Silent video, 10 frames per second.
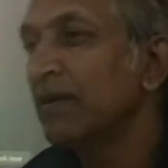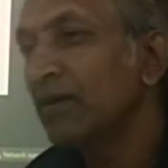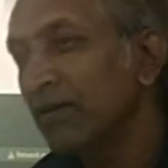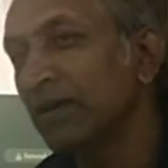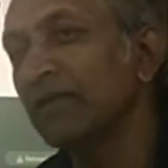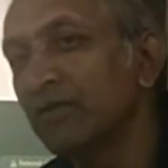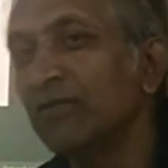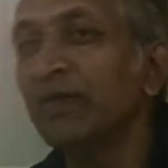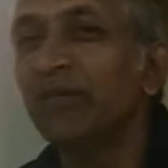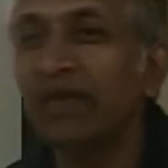Okay, so
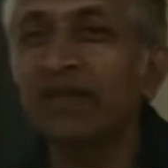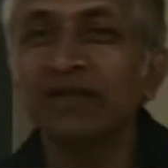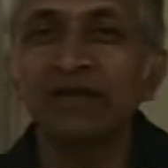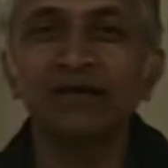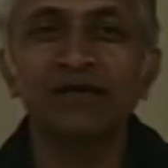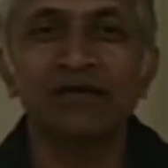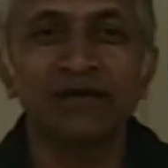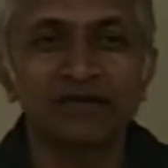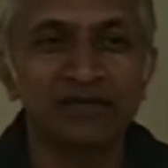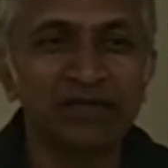maybe
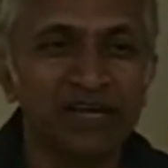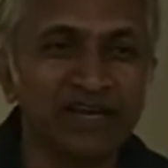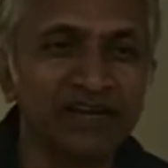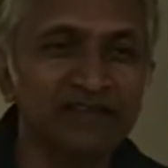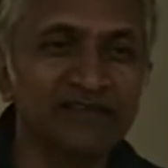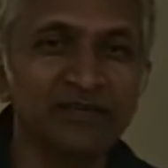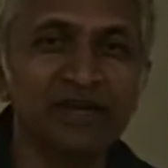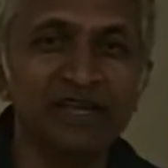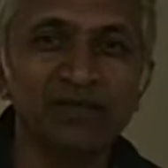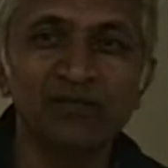the market is
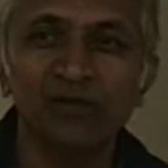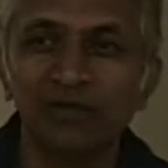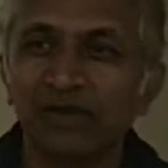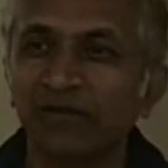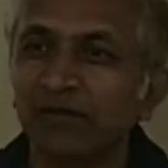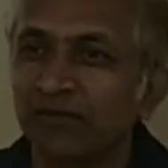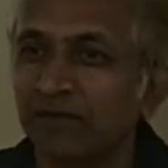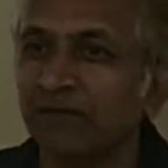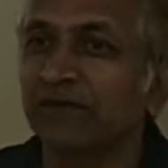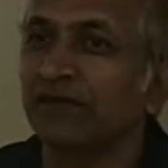demanding more management
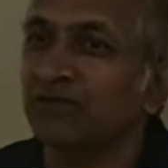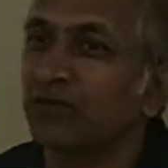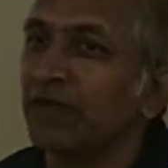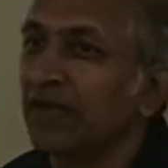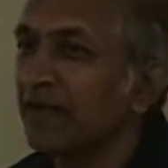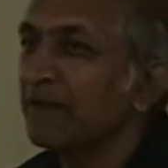professions today.